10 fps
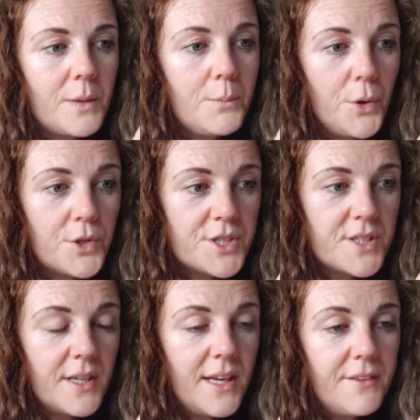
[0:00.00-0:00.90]
But
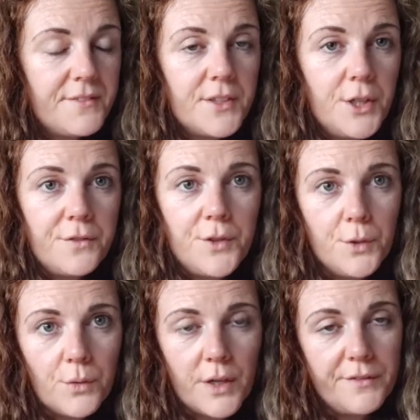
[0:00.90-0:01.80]
if
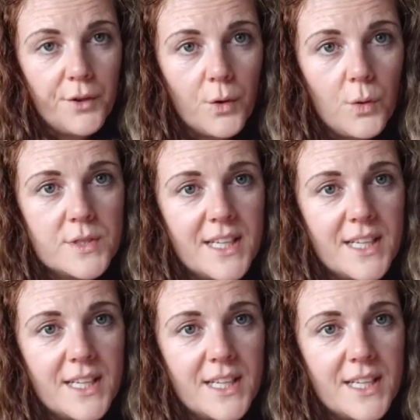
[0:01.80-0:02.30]
you're holding